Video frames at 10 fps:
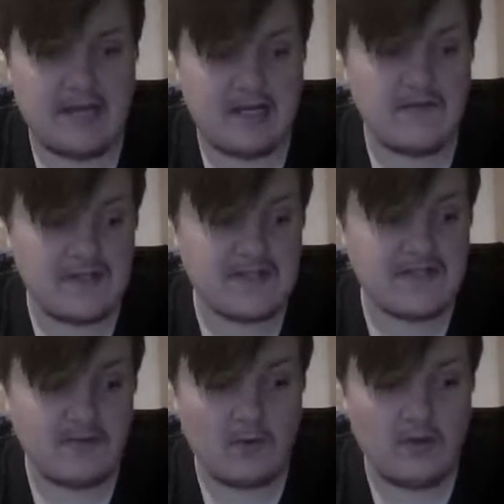and I've listened
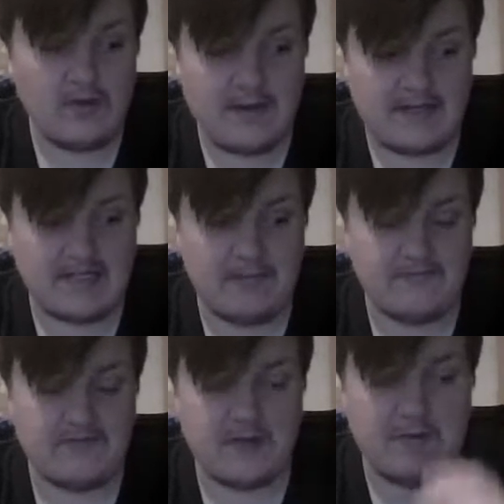to all the band's
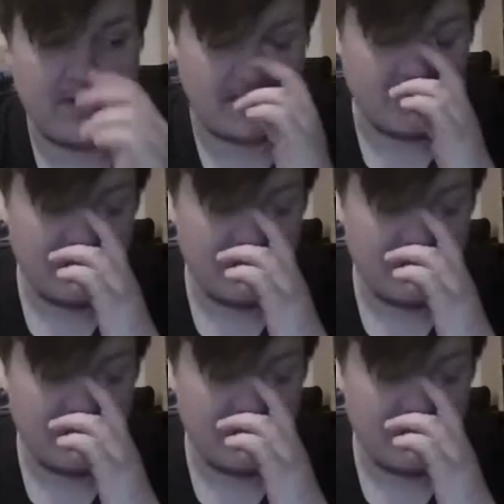albums, so I,